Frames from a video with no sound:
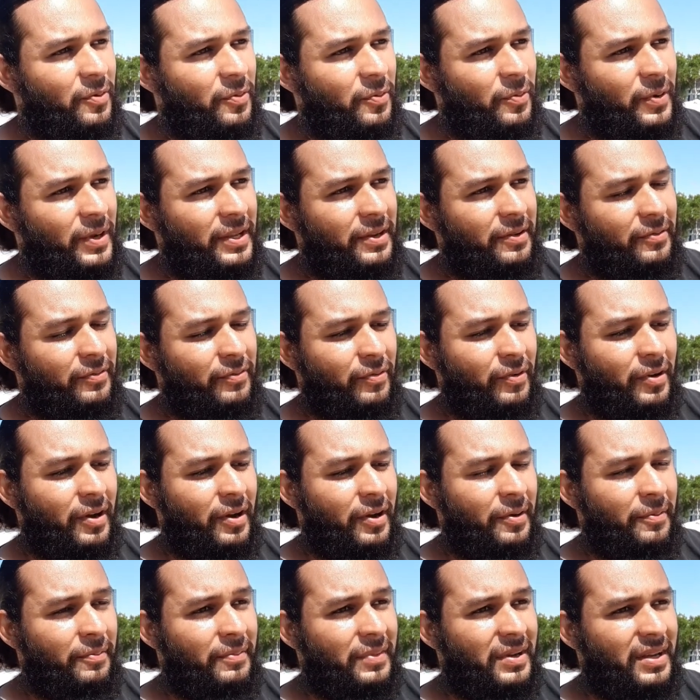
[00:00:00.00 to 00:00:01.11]
reading
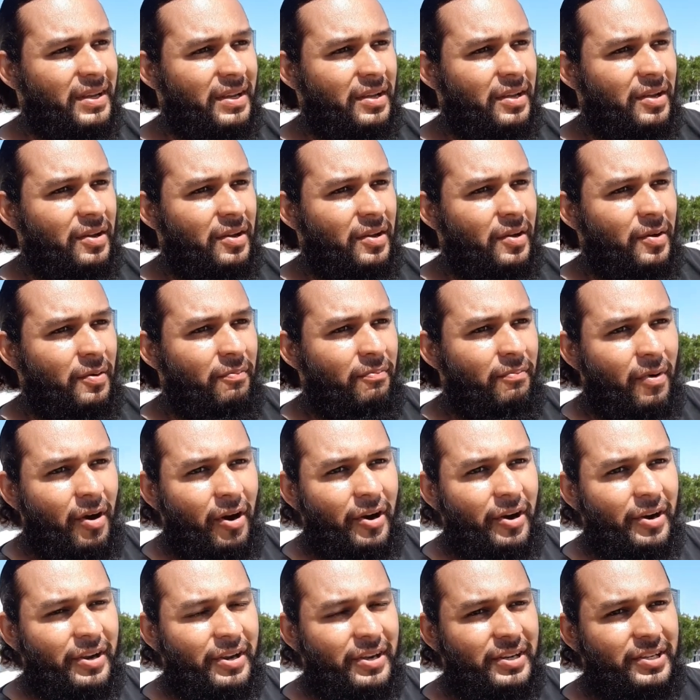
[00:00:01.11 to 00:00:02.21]
from
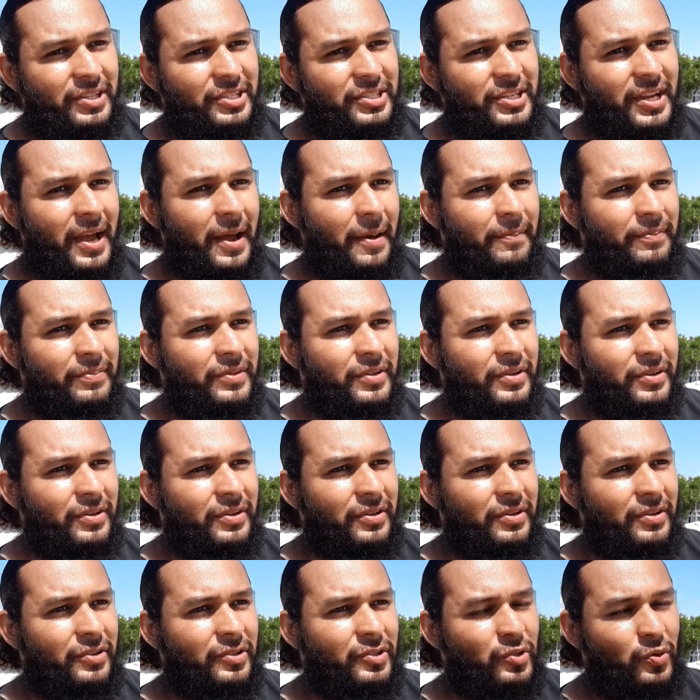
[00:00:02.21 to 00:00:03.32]
Mark
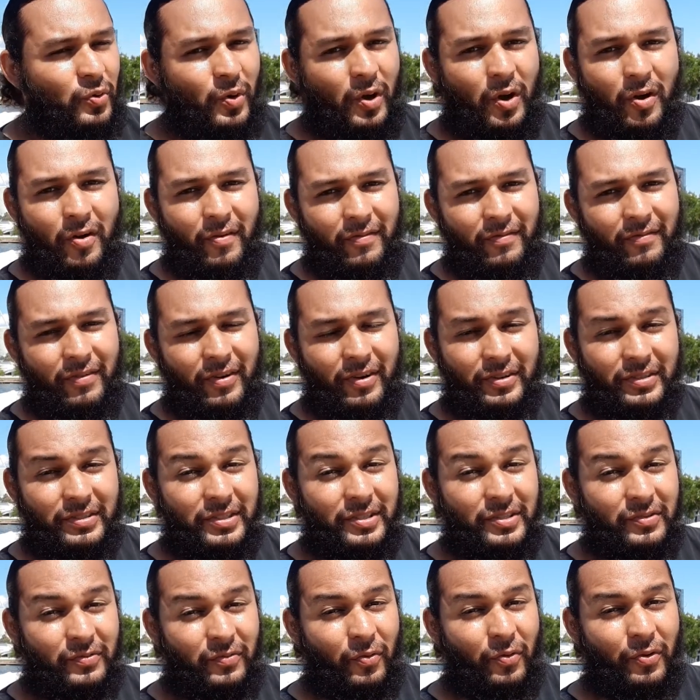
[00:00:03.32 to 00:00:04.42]
chapter 12,
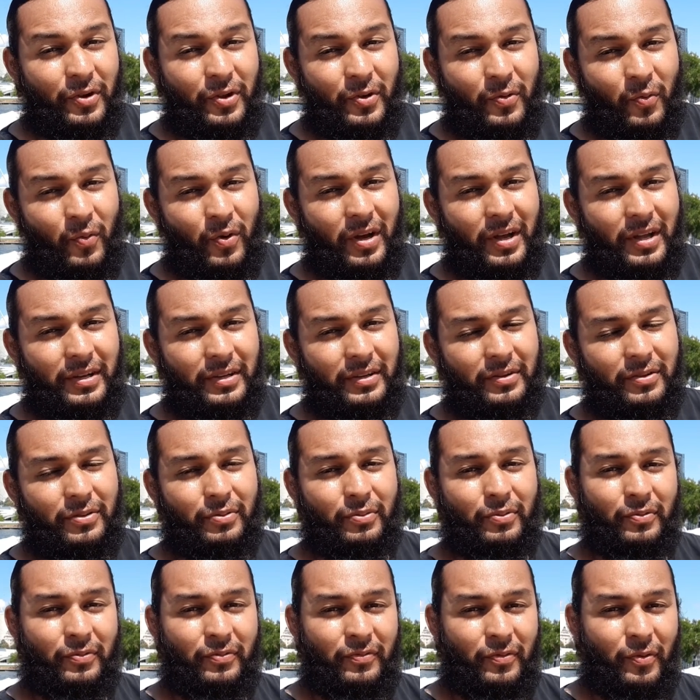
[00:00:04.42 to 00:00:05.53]
verses 41
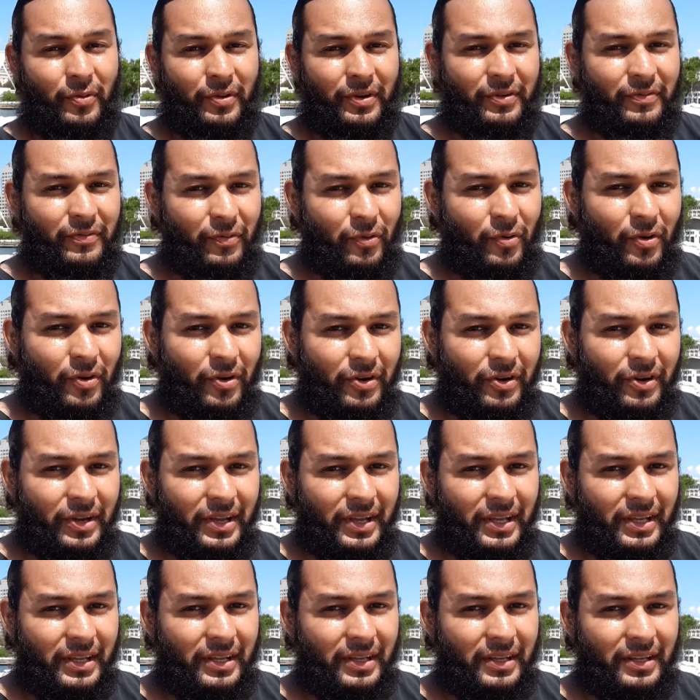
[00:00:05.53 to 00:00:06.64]
through 44.
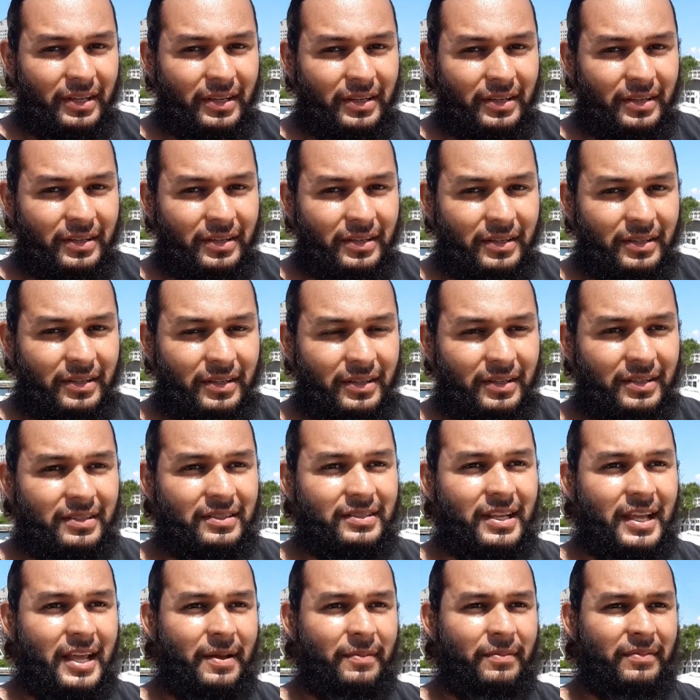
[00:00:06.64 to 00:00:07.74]
And
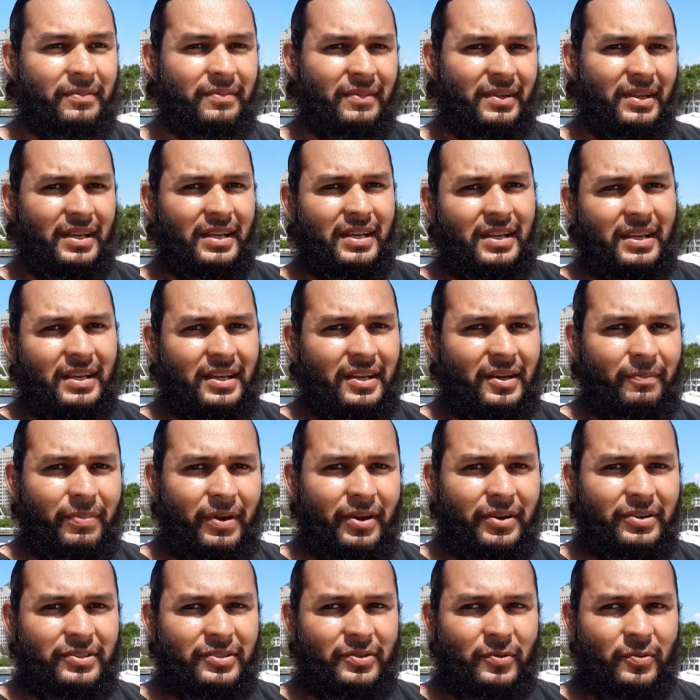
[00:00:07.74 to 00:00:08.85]
same
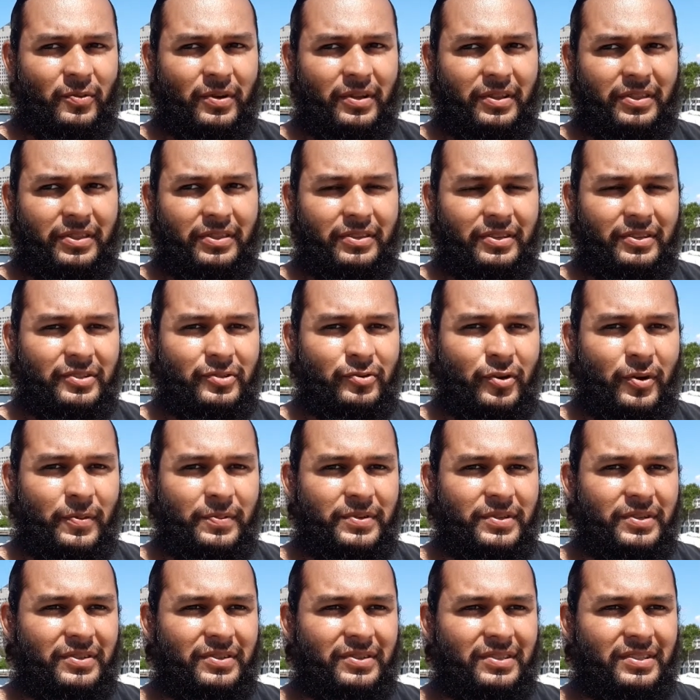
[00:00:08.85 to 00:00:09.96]
comparison with the
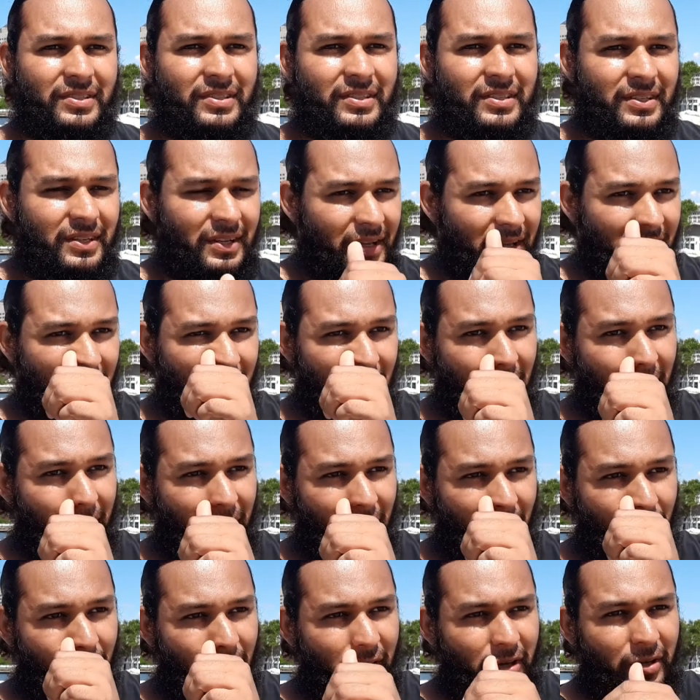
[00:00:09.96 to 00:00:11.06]
scriptures,
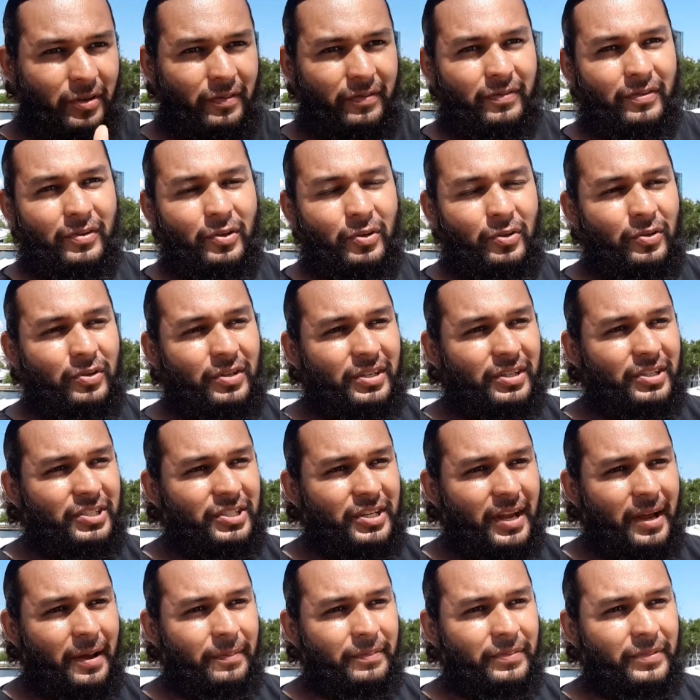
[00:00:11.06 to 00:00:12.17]
the book of Luke
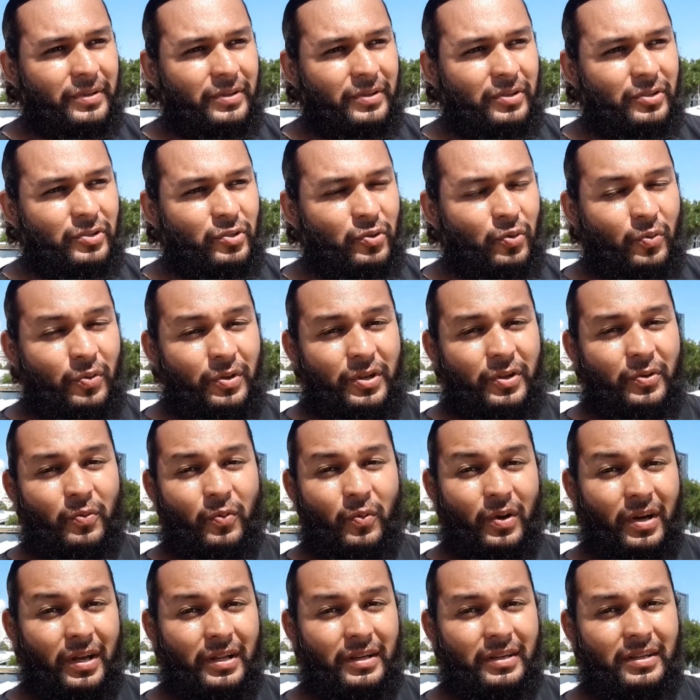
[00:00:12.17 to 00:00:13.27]
chapter
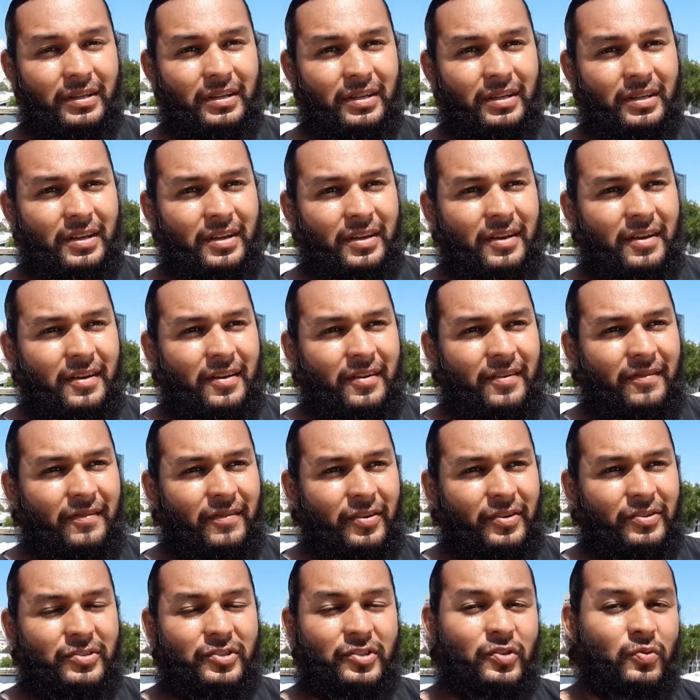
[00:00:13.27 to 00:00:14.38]
21,
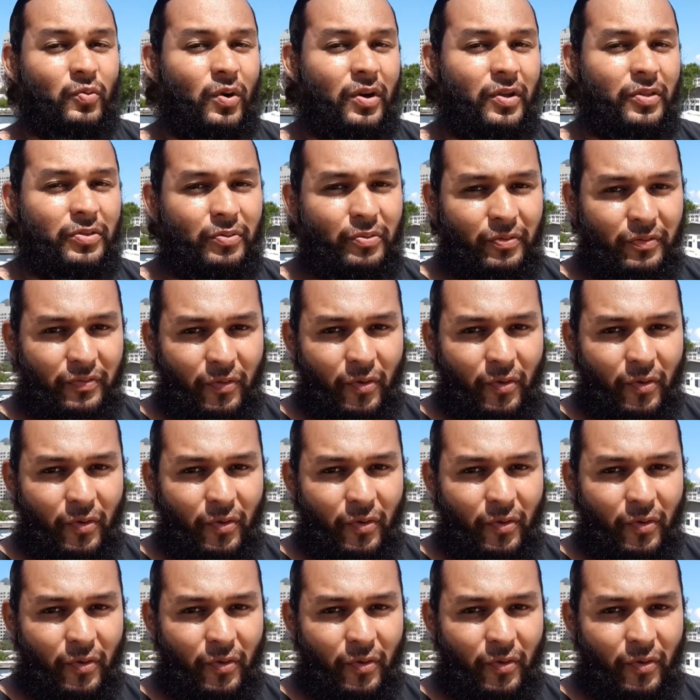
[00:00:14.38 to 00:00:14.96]
verses 1 through